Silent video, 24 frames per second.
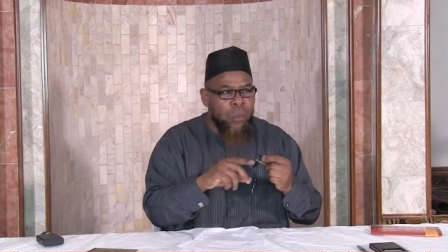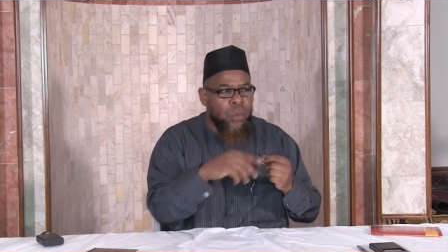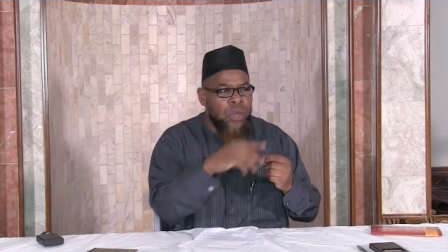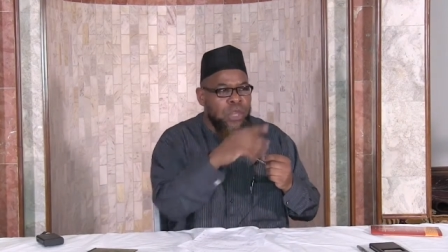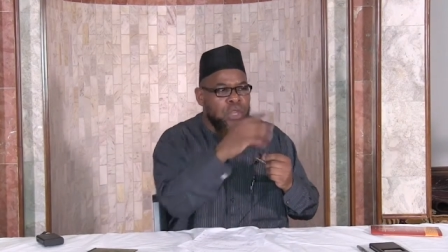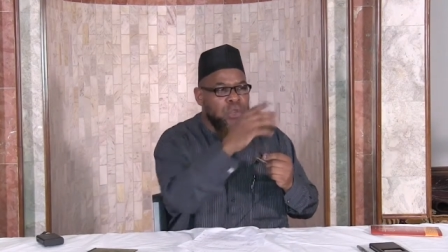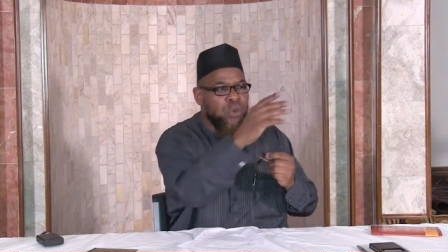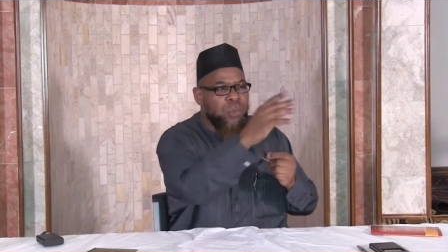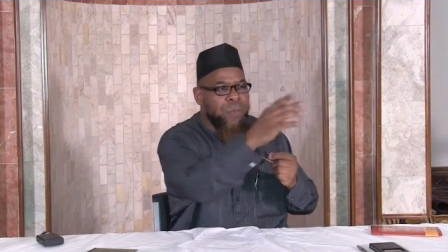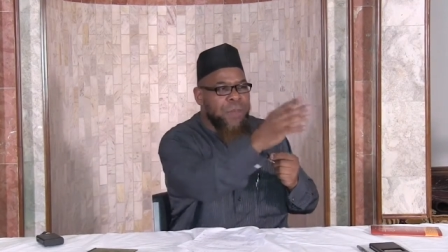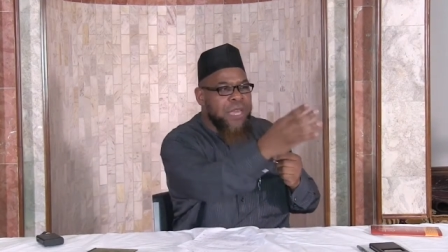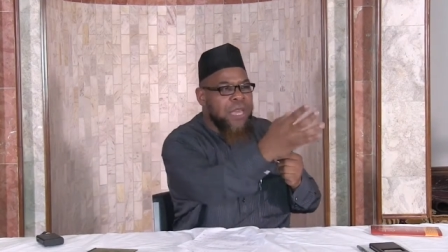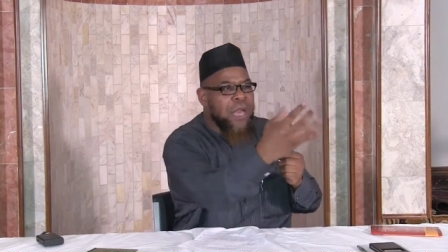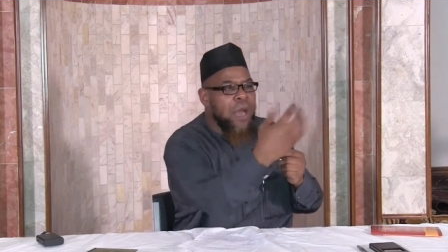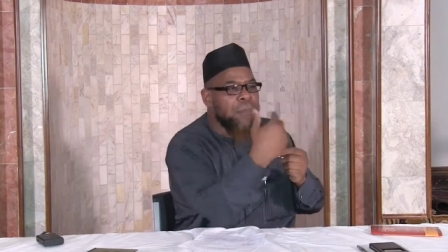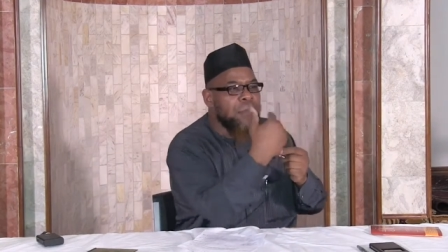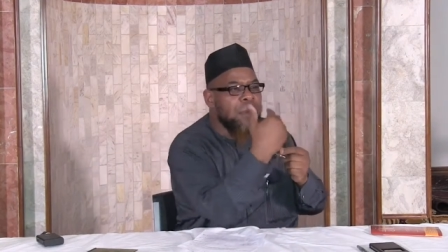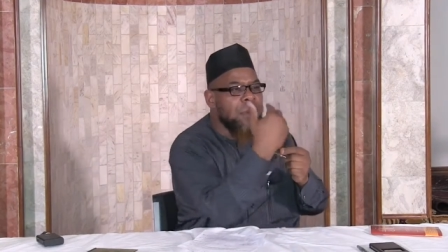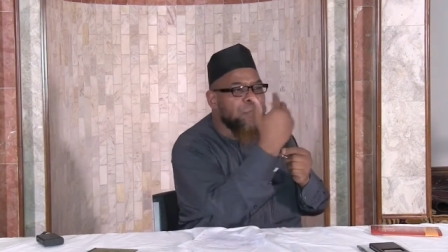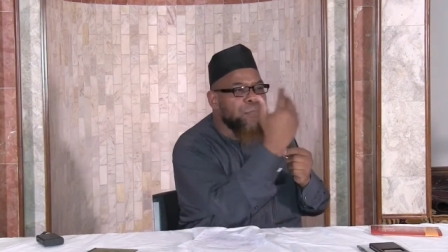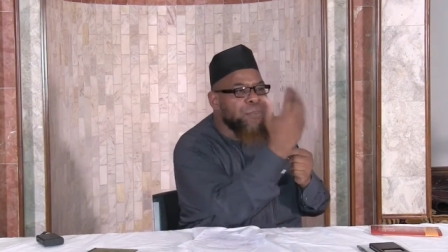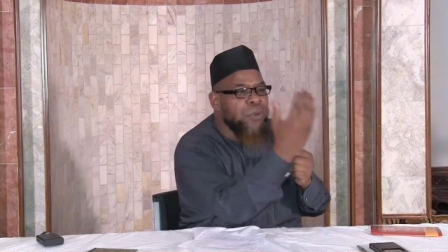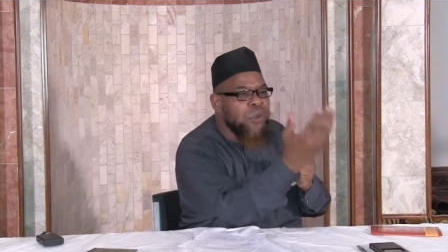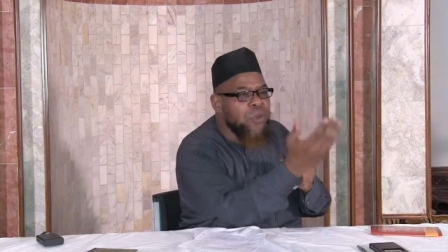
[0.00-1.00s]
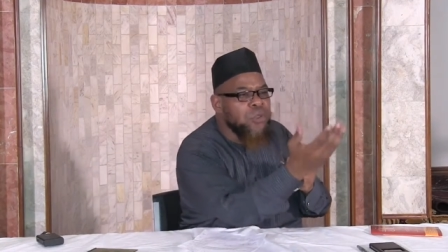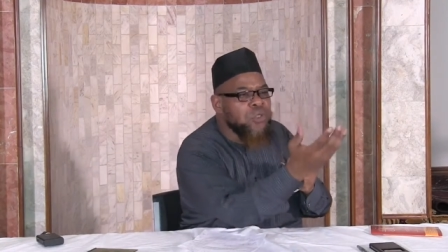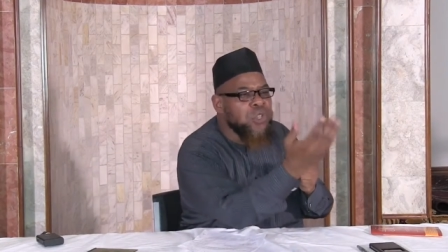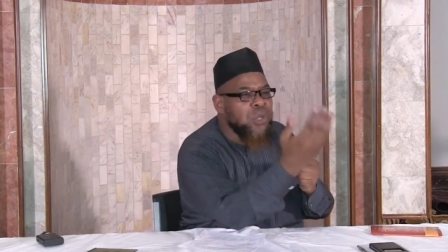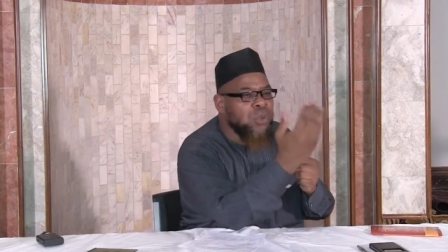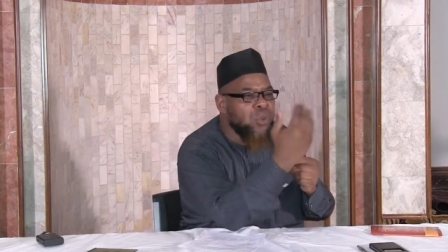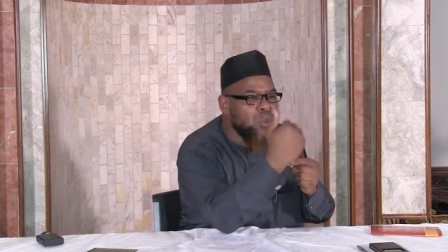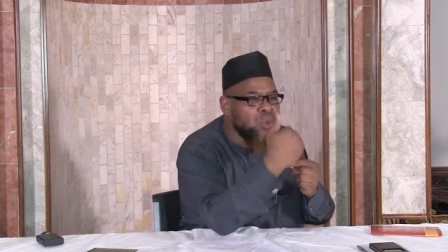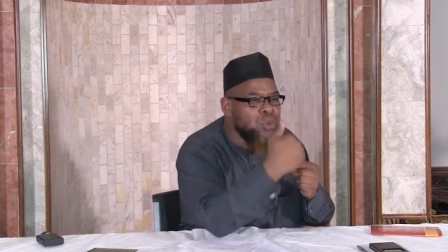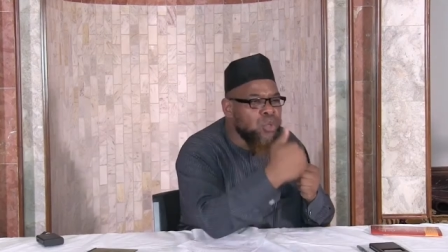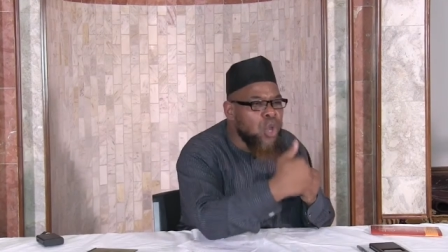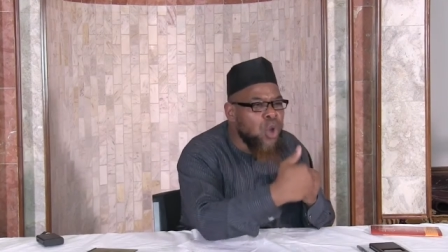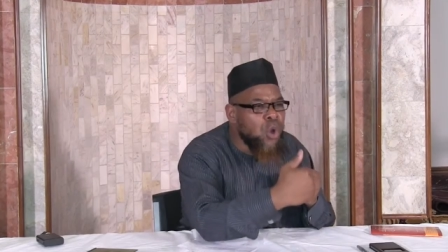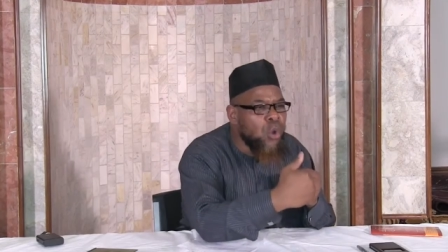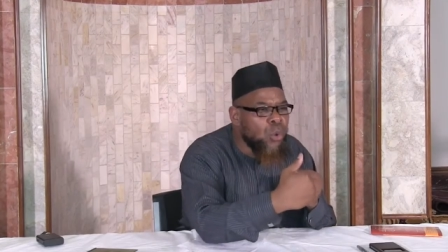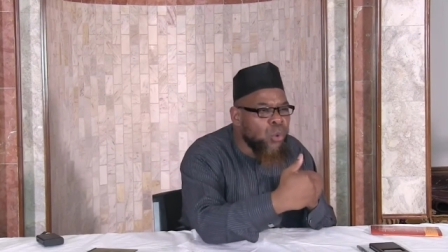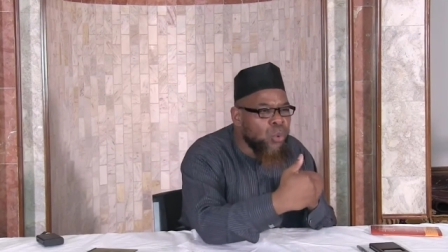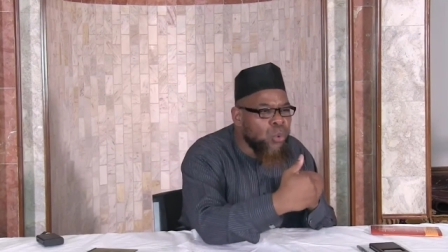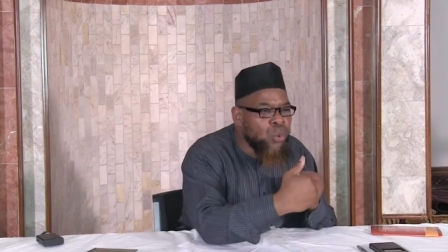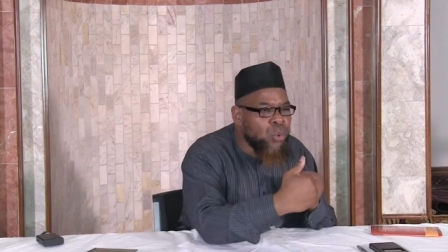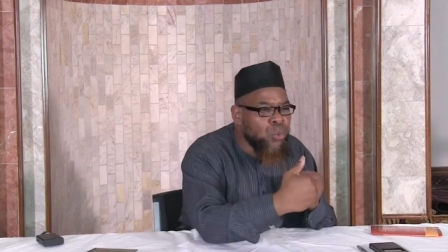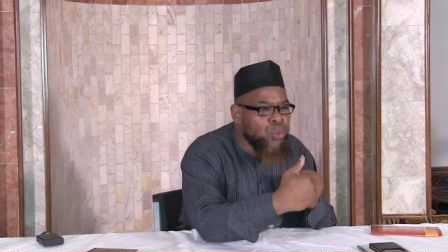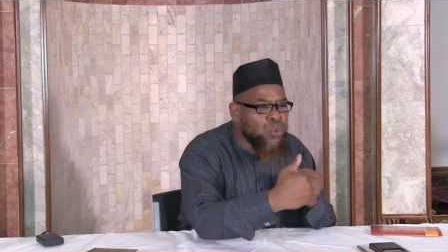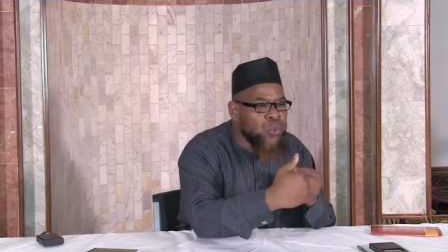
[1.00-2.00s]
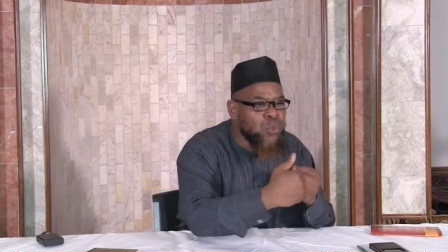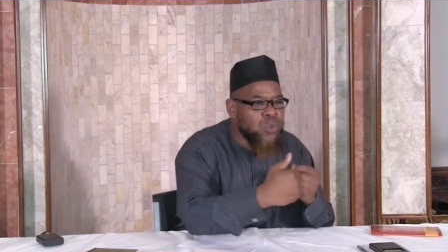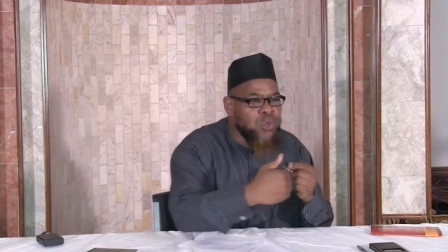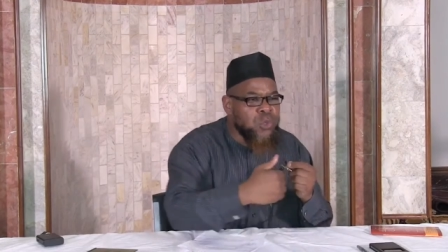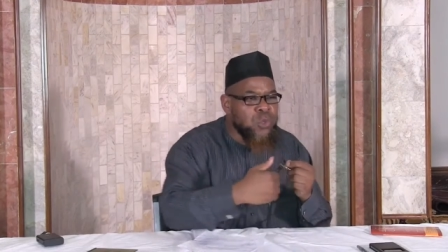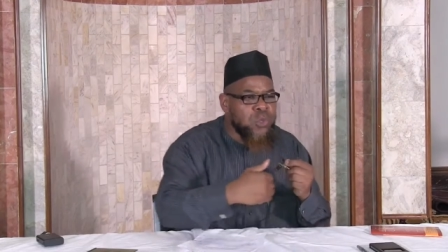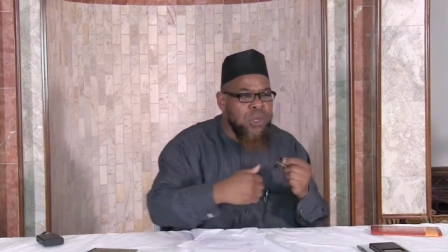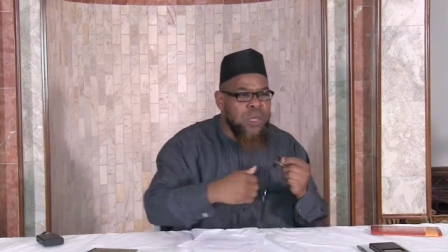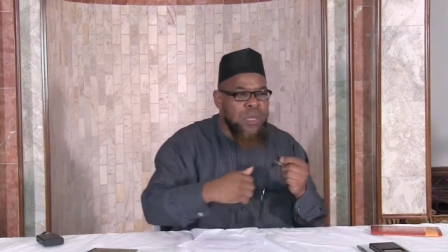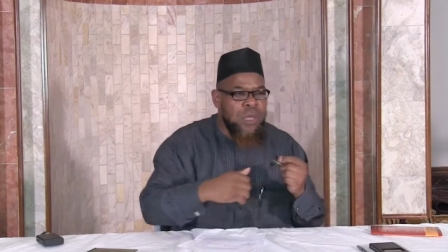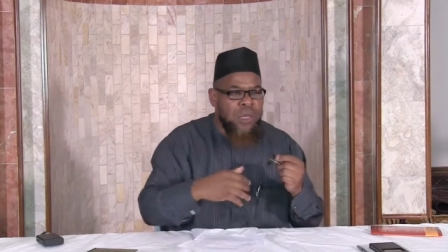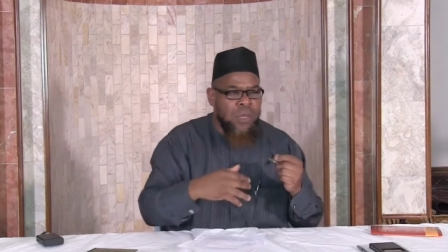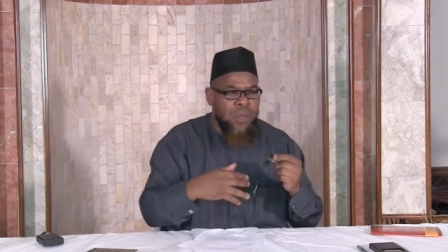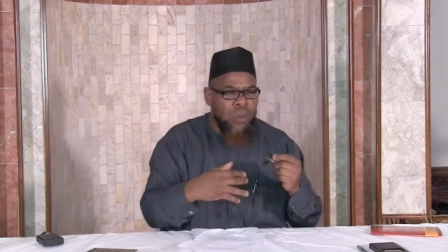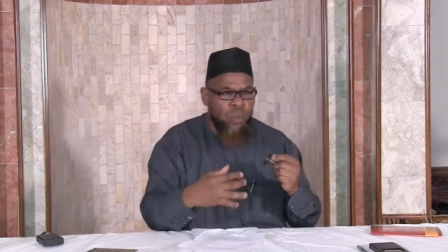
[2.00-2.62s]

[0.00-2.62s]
When you become a person who knows